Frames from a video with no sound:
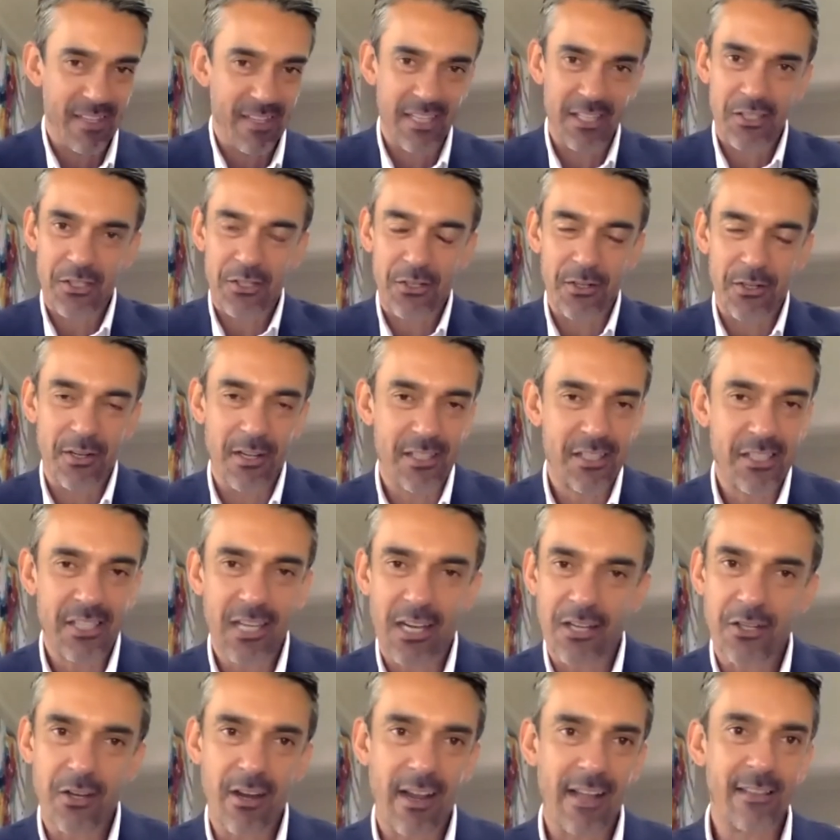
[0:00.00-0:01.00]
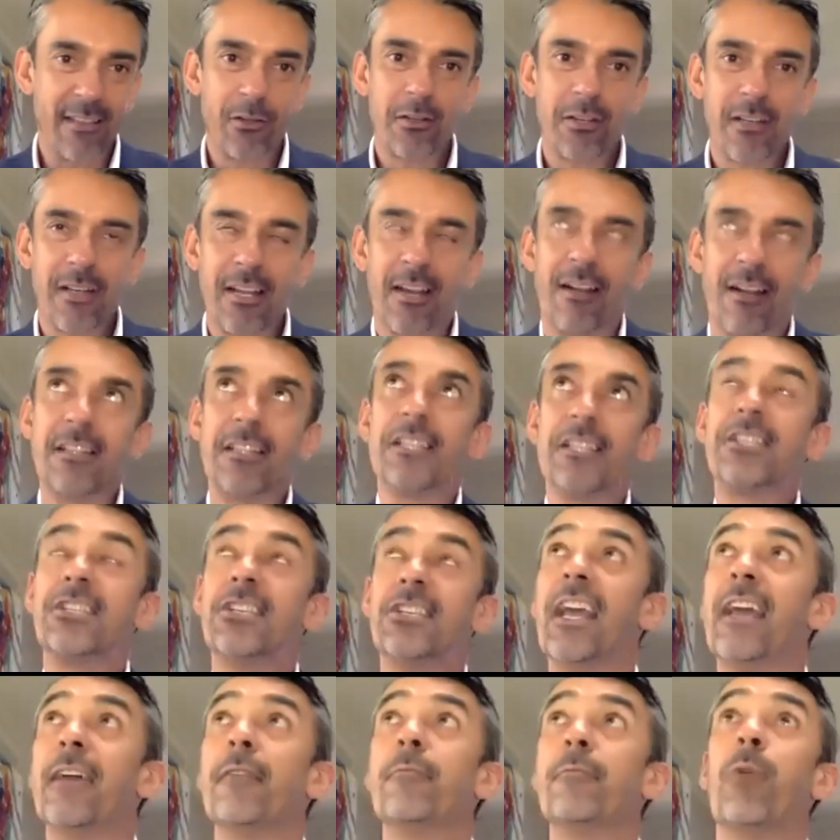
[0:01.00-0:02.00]
It's true. It's so true. And look, can I just
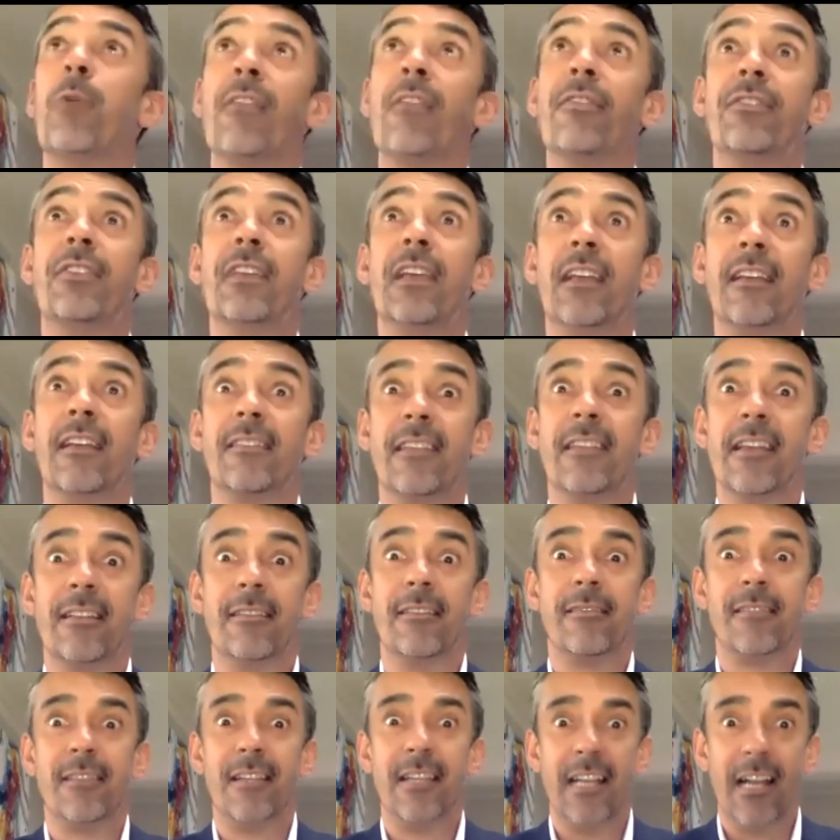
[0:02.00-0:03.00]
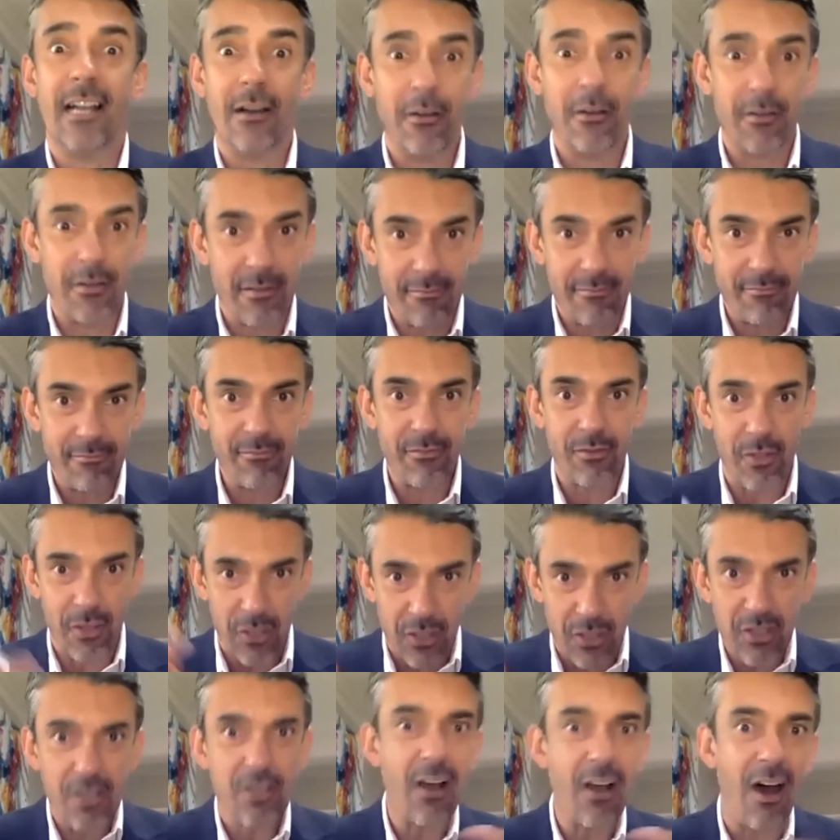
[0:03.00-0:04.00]
share one thing that,
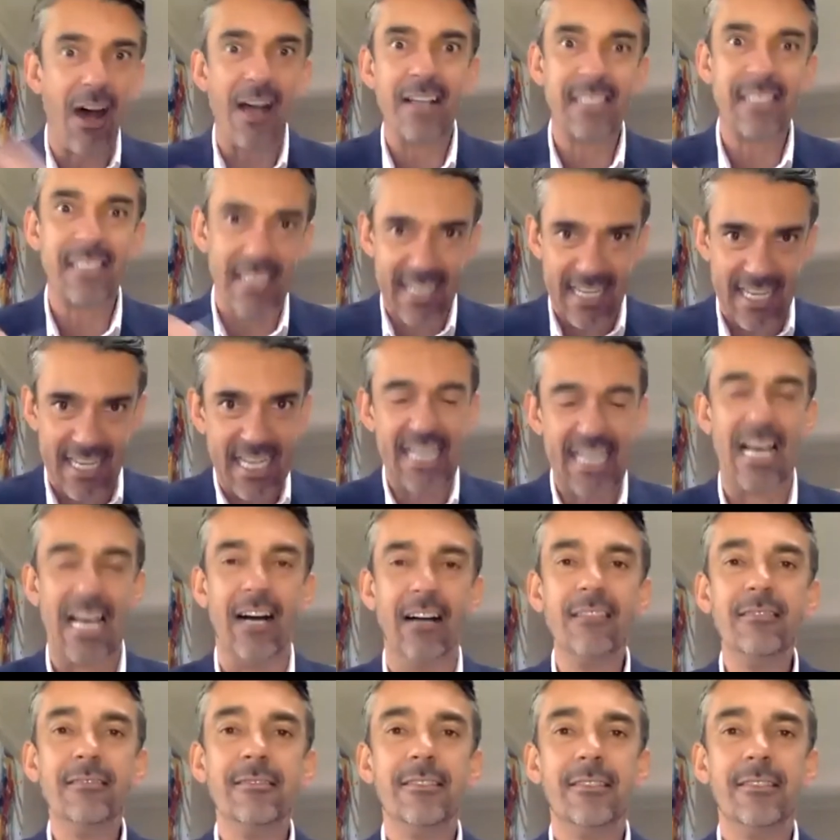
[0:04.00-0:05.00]
you guys are here